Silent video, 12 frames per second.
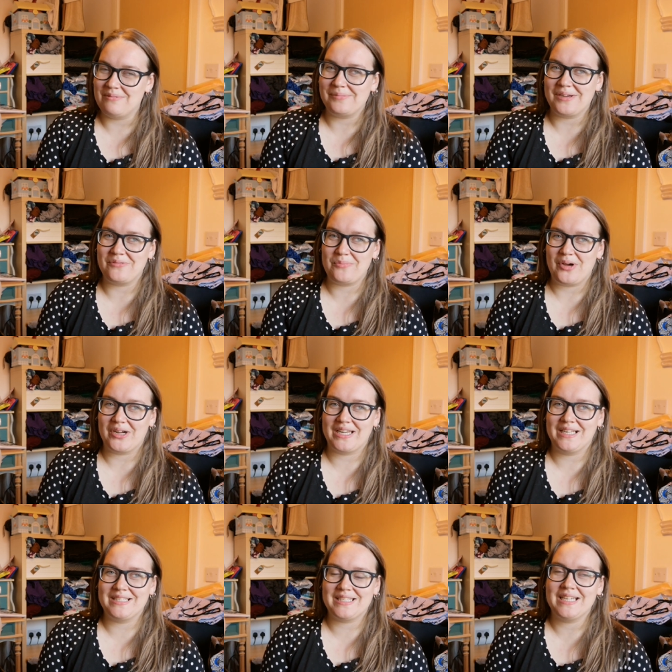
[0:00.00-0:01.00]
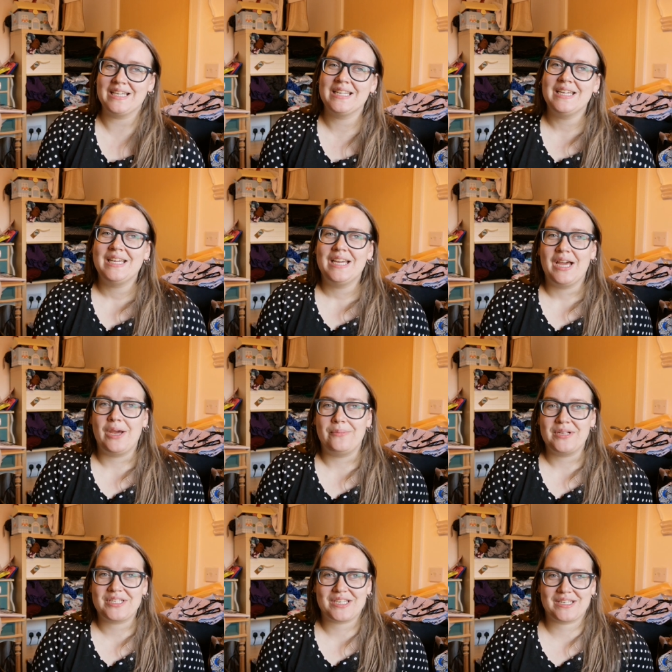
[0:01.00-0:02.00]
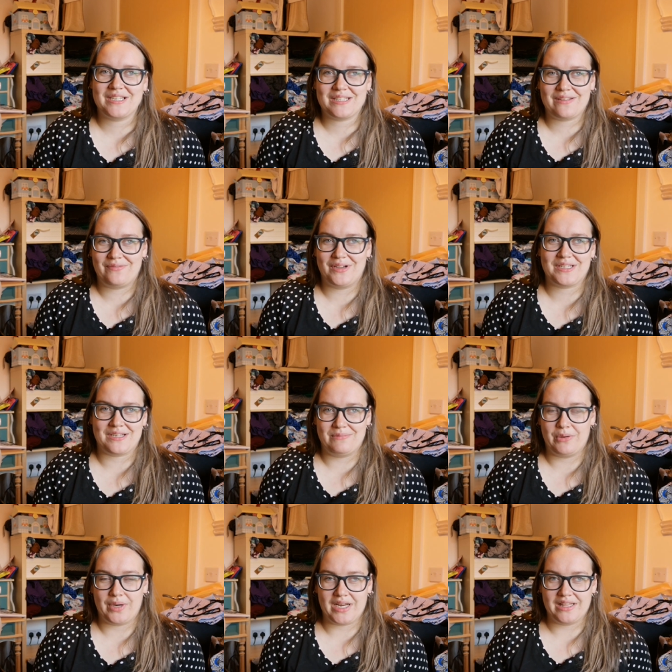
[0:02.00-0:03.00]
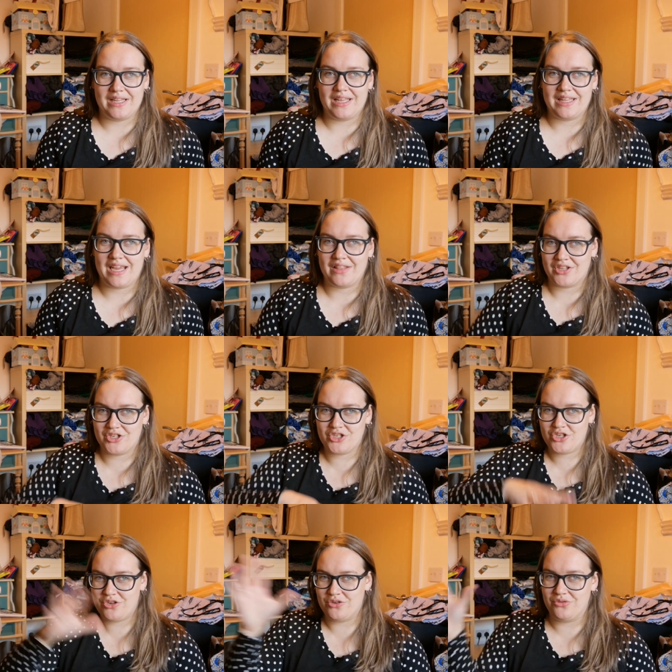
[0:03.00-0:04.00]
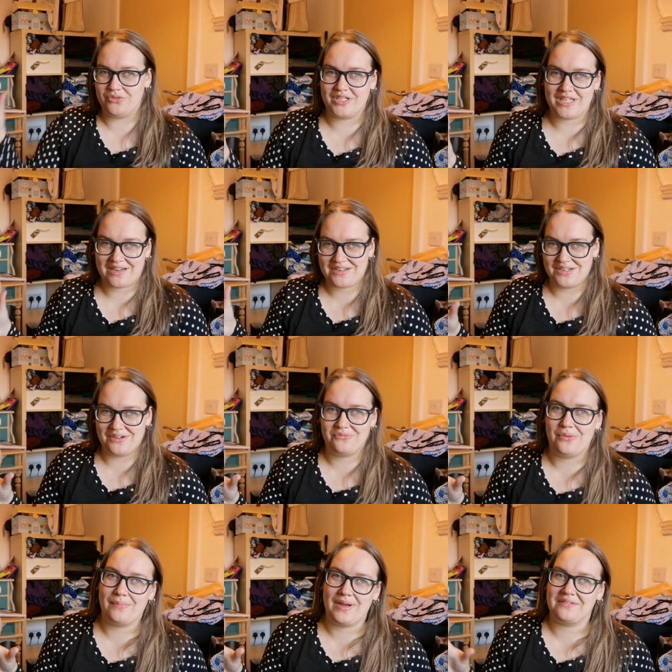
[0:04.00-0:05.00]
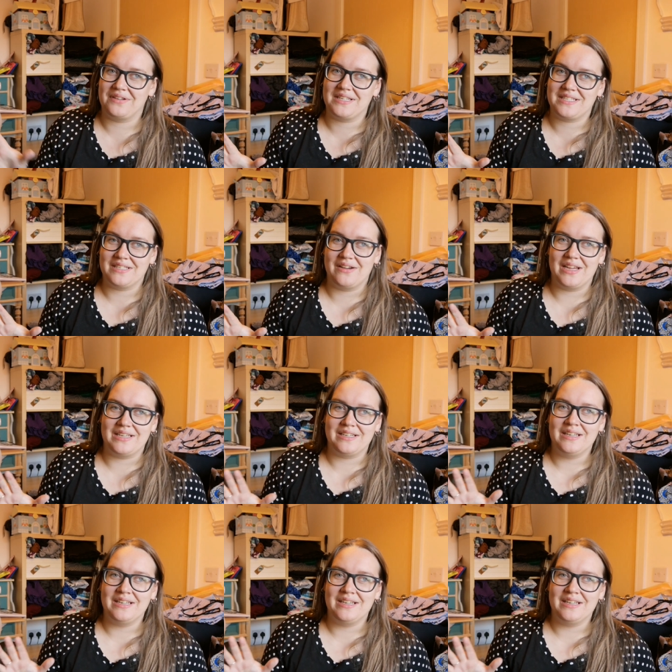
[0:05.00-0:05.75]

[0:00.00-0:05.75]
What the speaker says: I'm a bit of a bargain hunter. It's just because the first time I went in there, they had this huge section of £1.99